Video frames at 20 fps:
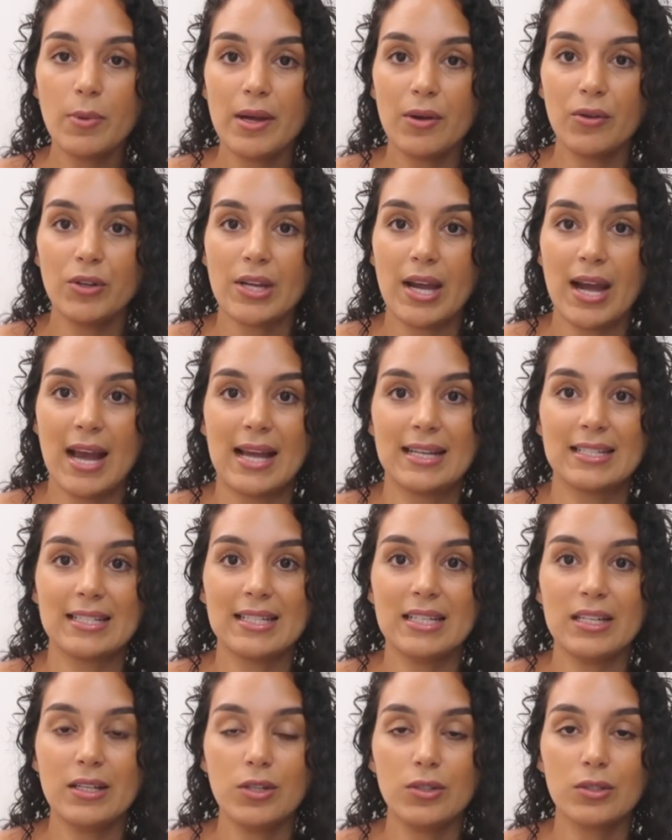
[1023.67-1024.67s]
bit on your hand
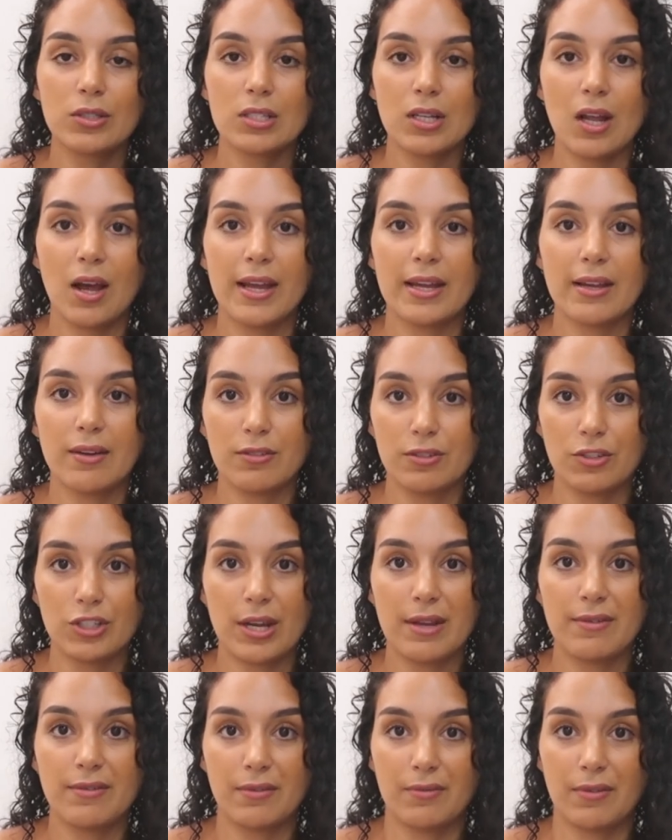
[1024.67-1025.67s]
and it looks like
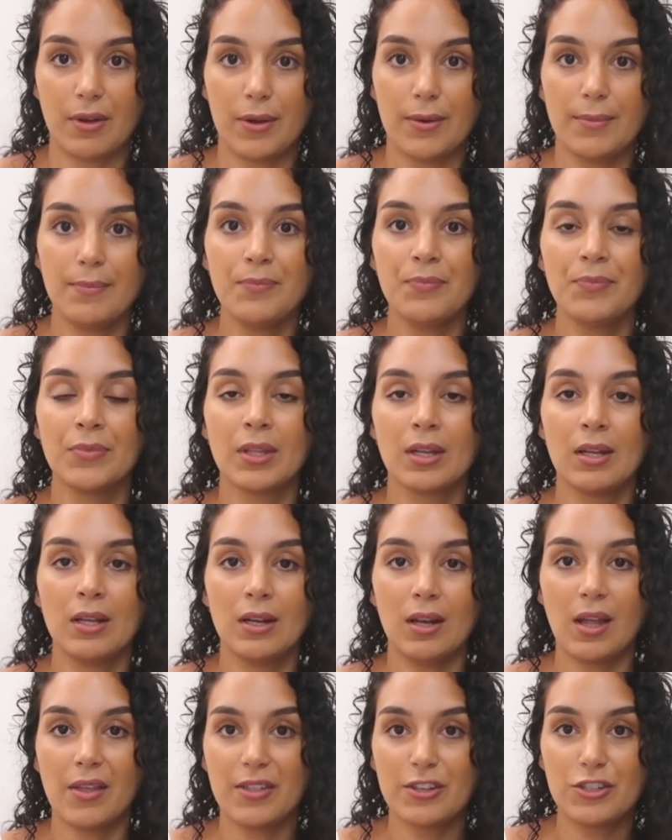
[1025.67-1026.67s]
shaving foam
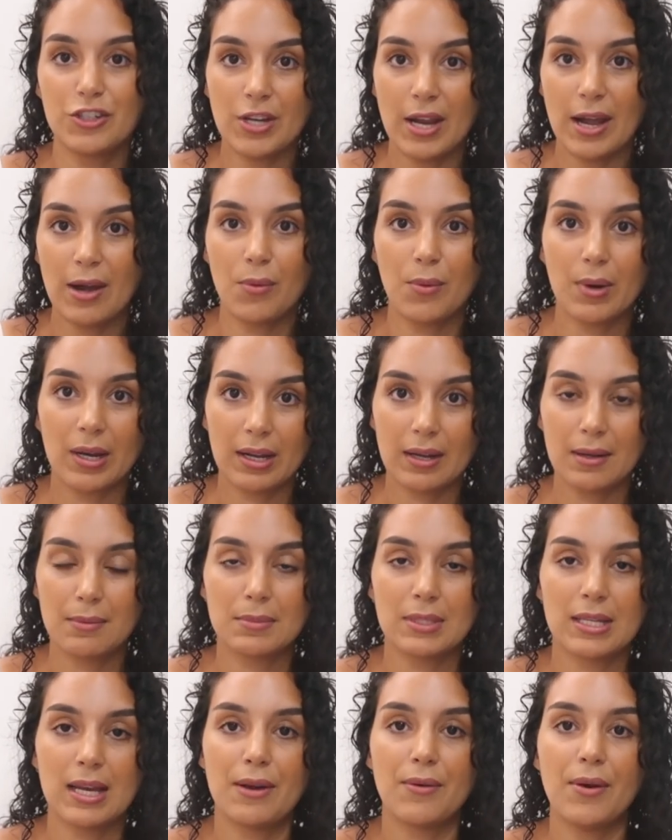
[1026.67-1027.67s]
like the gel when it
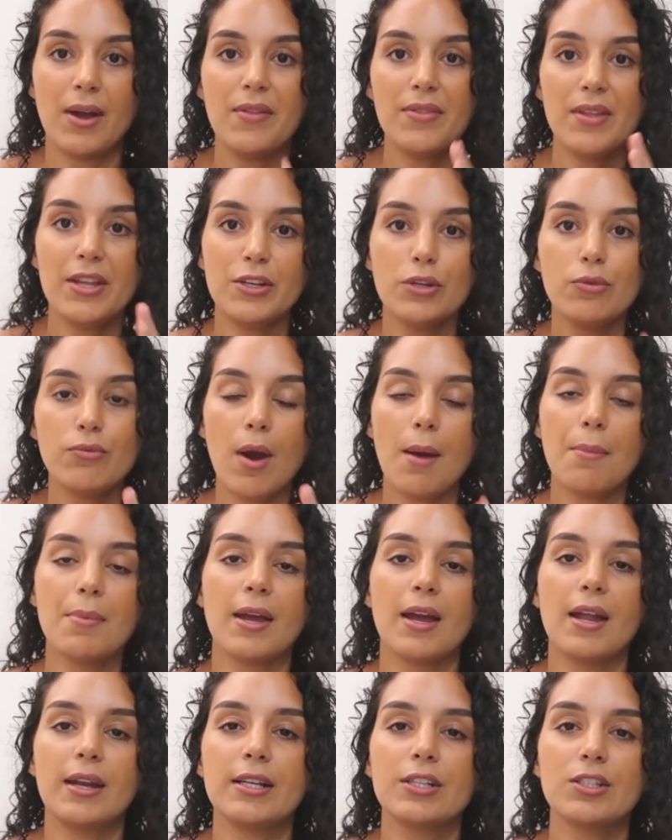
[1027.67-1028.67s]
comes out and then you rub
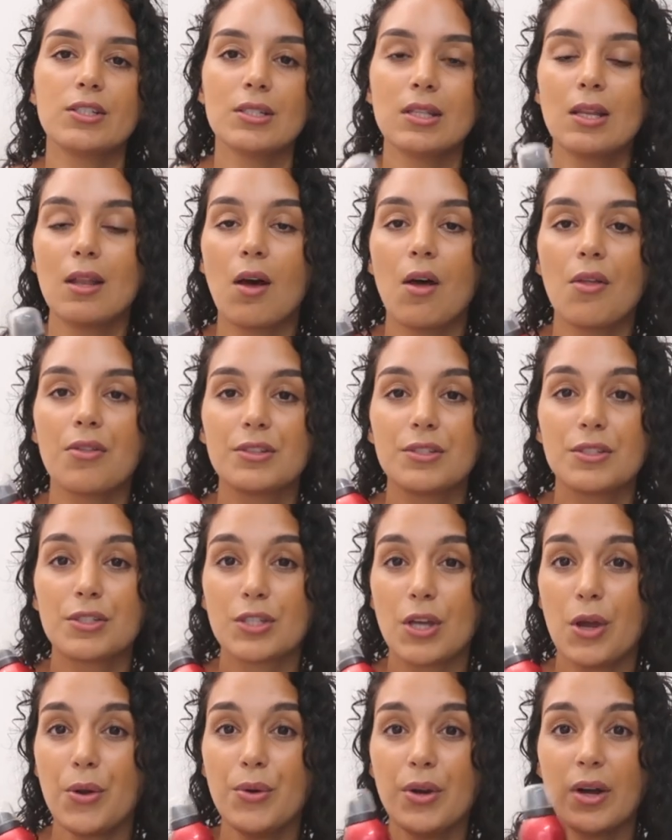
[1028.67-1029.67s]
it and it just lathers
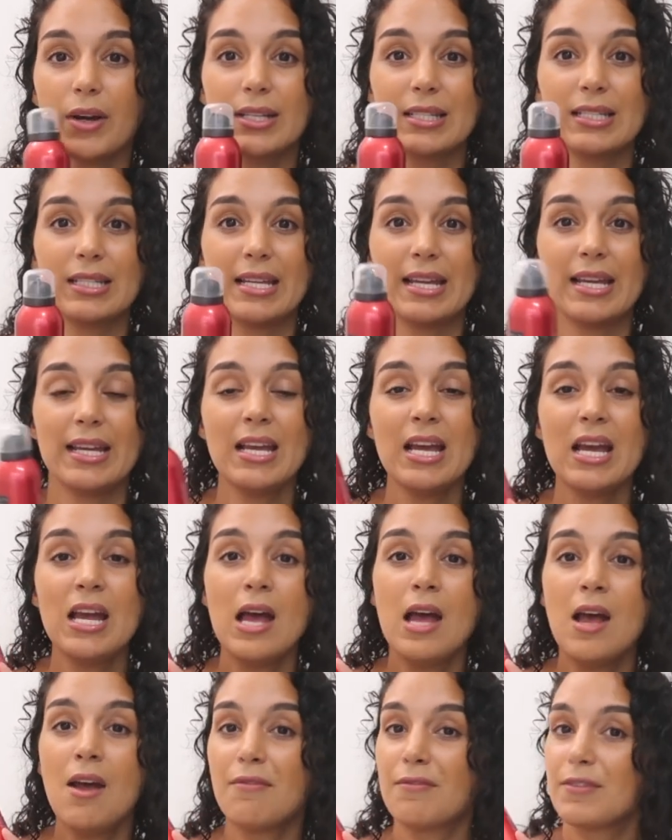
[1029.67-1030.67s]
so nicely
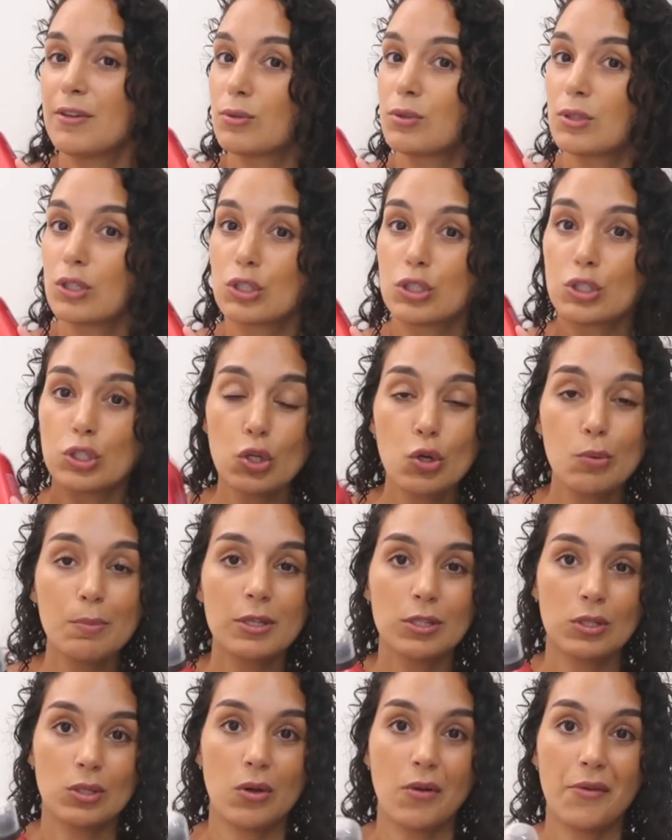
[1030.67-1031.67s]
feels
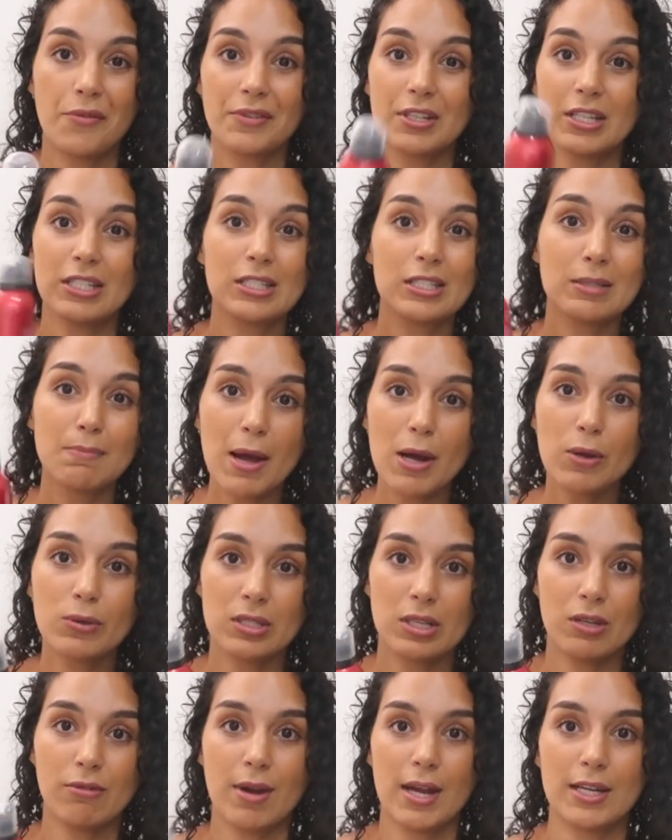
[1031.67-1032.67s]
super soft smells
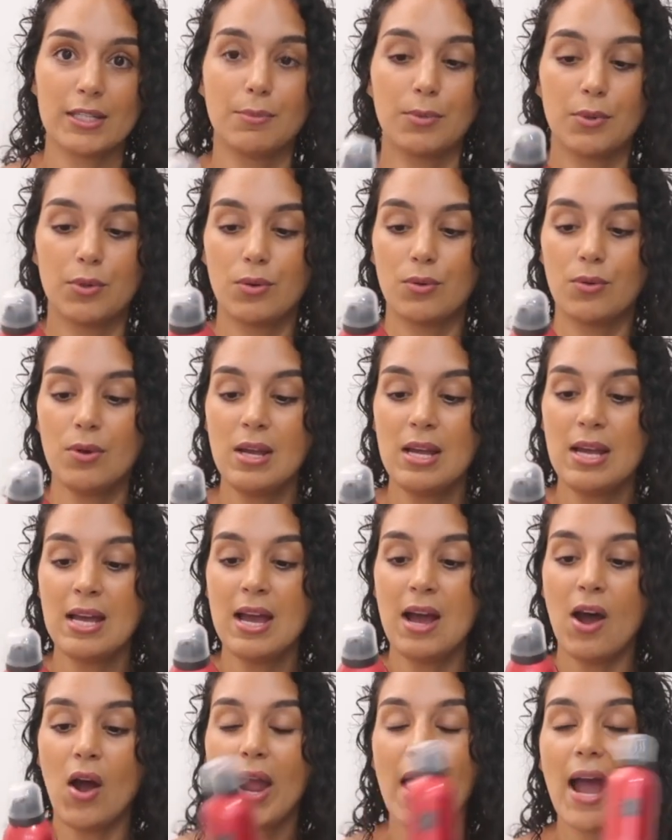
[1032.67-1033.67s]
incredible
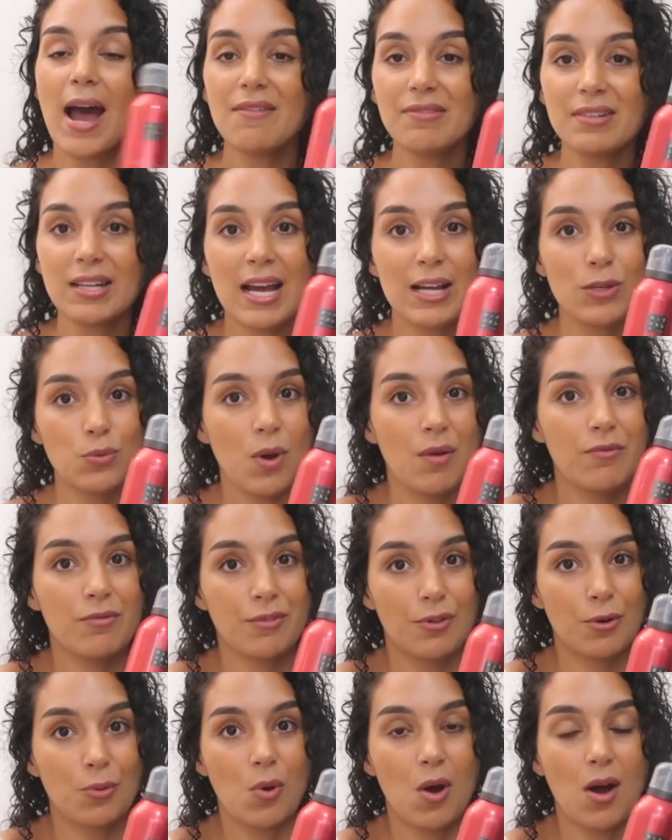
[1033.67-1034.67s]
I haven't had one
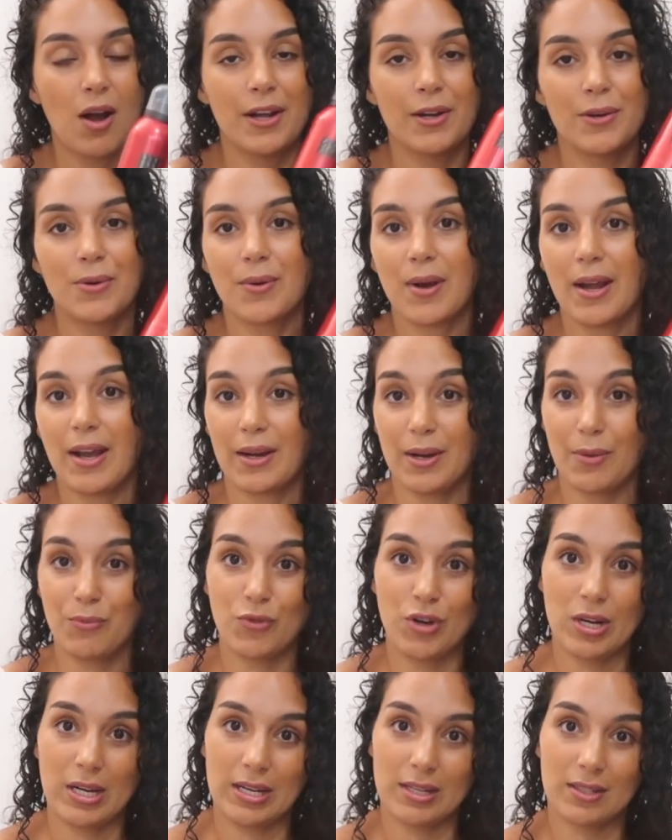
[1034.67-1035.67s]
for a while and I'm
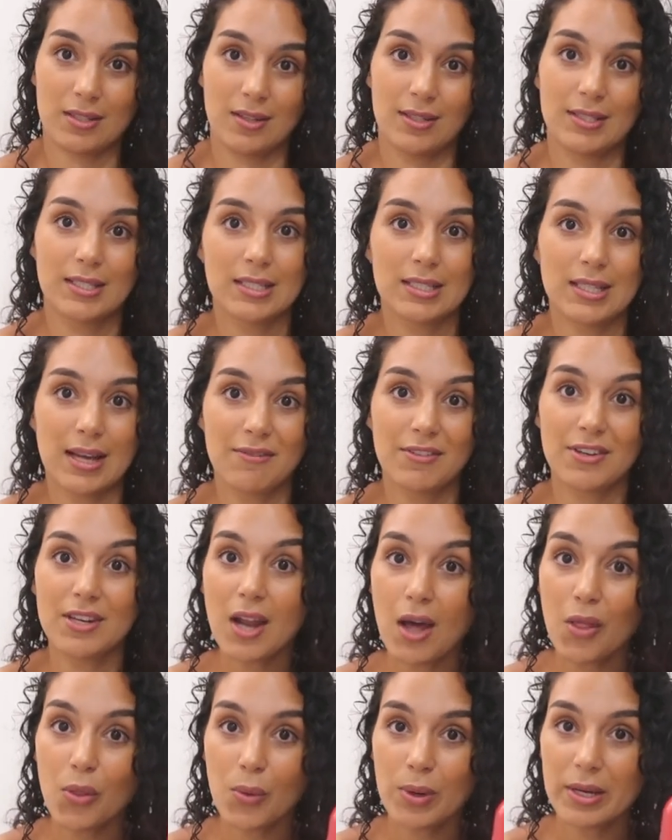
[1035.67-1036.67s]
really excited to have
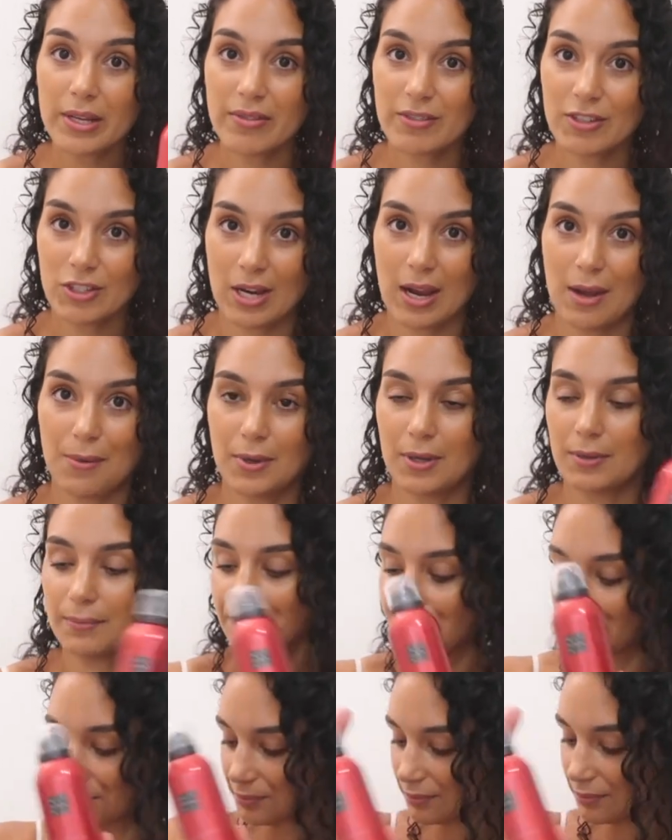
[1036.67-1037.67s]
another one in the shower